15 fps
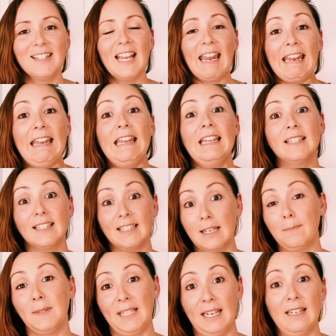He
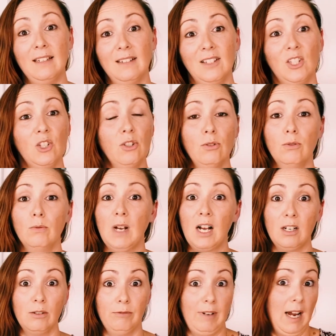sleeps into
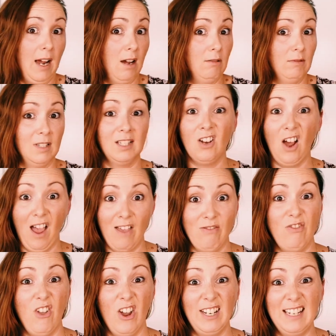around
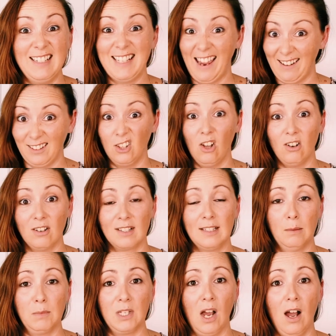9:30, 10 o'clock
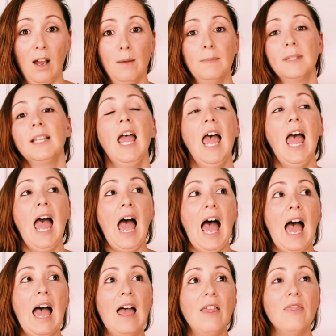sometimes.
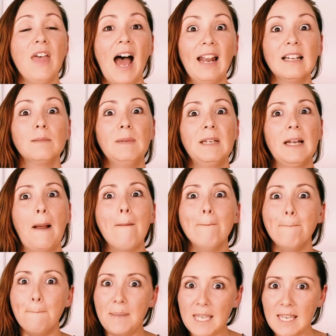And that has been a
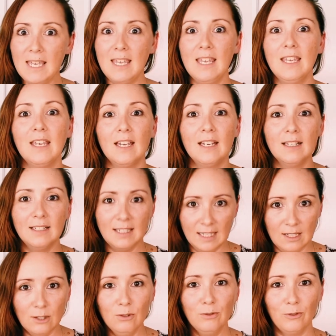big
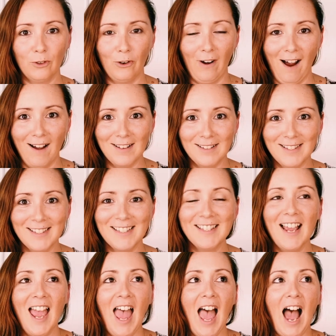deal for us.
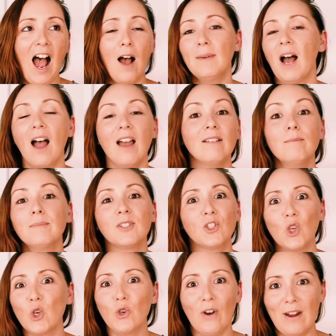I'm
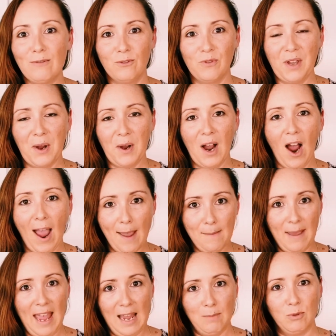so grateful that I'm
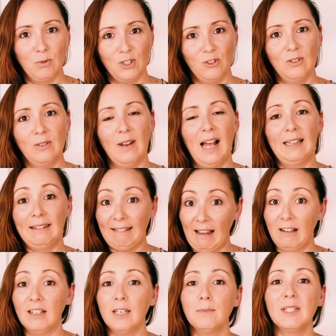able to allow
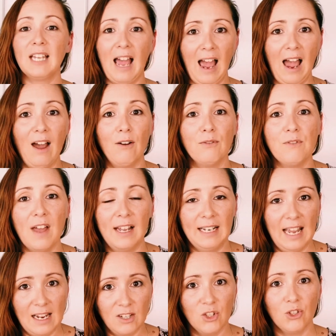him to have that
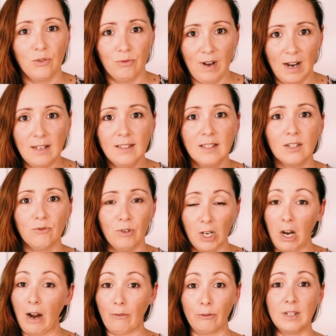extra rest and
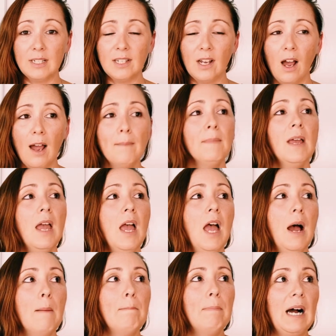recovery time.
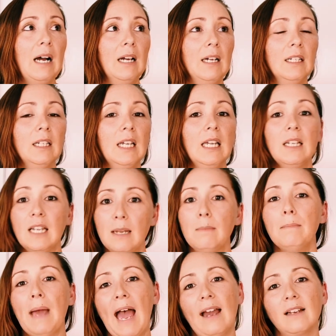But it
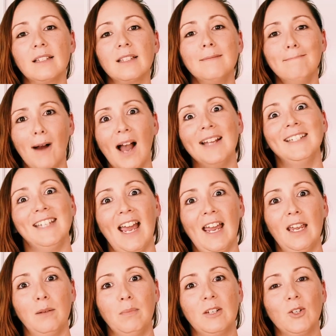impacts my
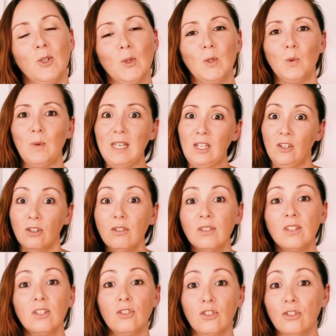day because we
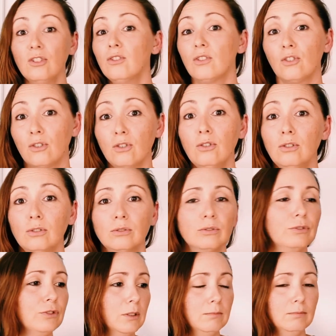used to do school
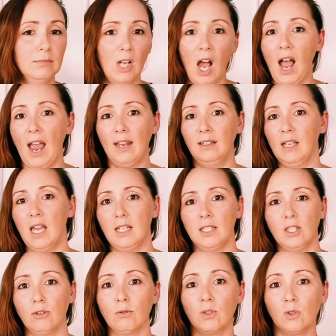from 9
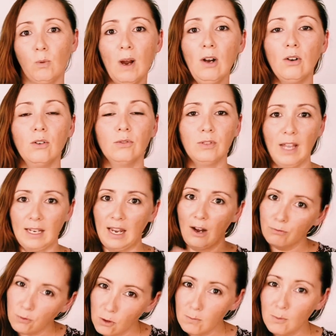until 12. Like our
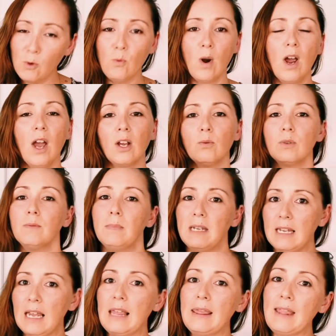formal work would
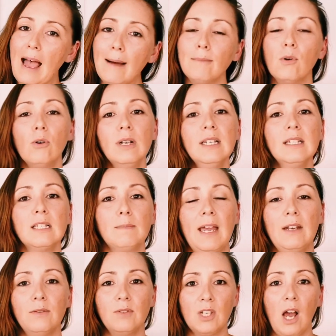be in that morning
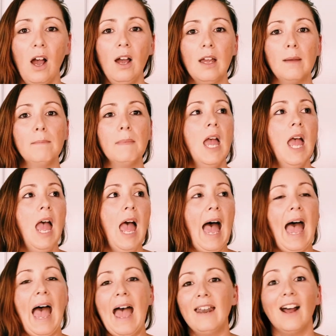span of time.
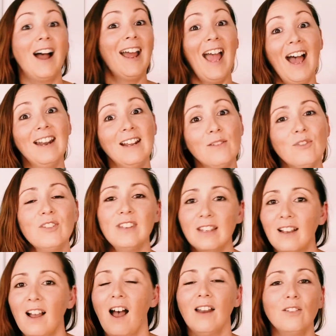And I had everything
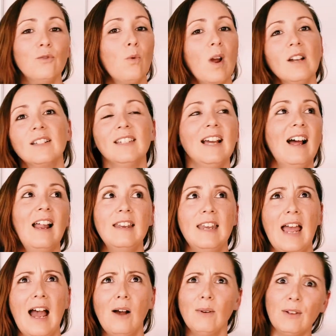kind of worked out. And
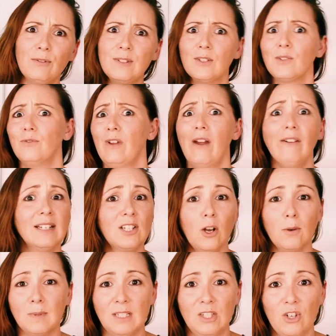now it feels very
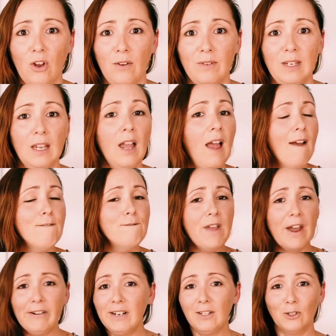topsy-turvy,
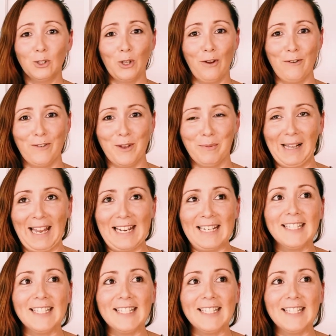very all over the place.